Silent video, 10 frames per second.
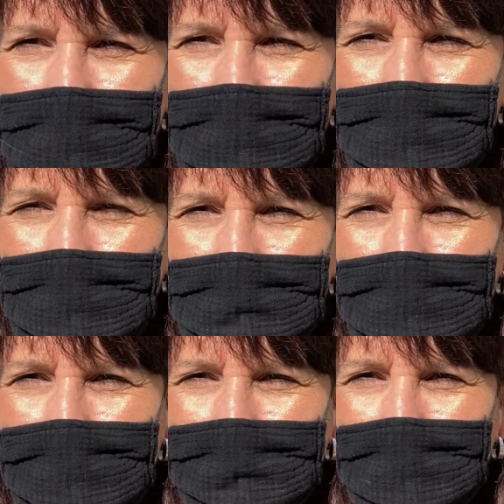here in
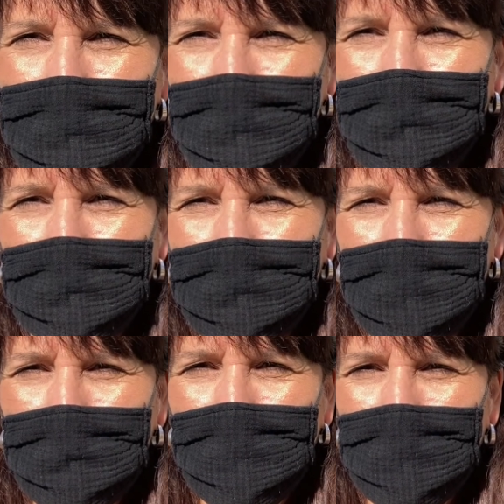Hermosa Beach off of a
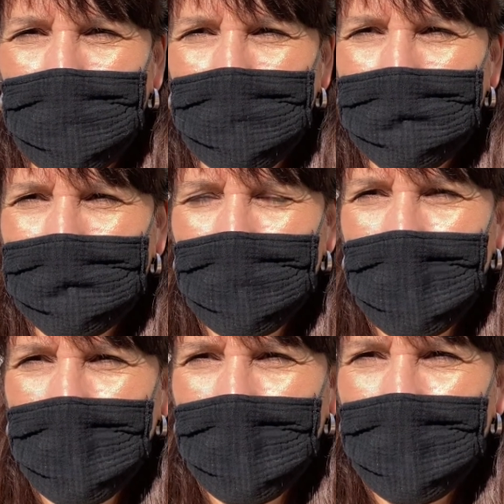uh, pier.
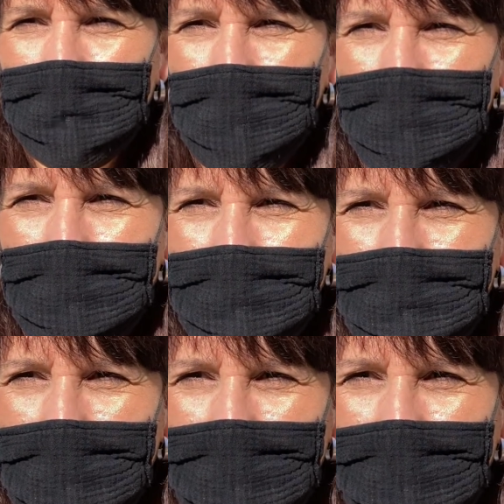What we love
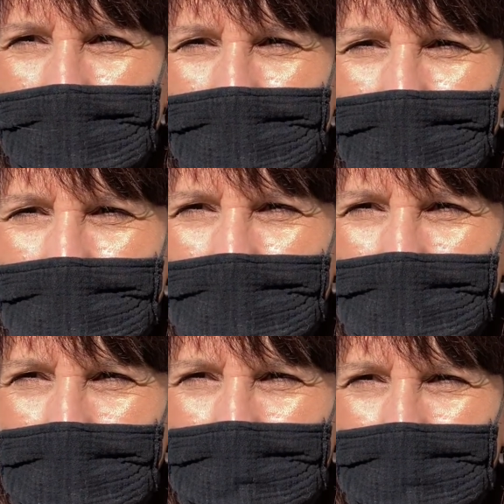about this uh,
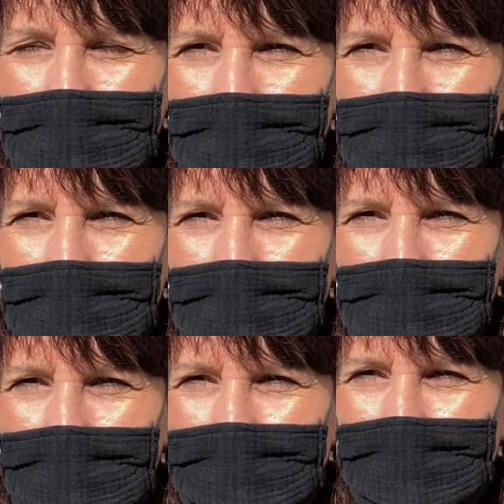coffee shop
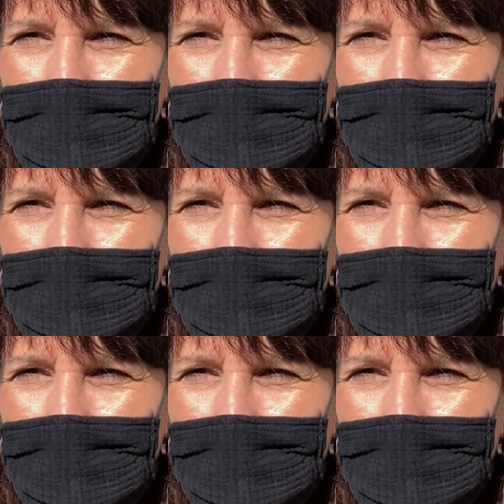is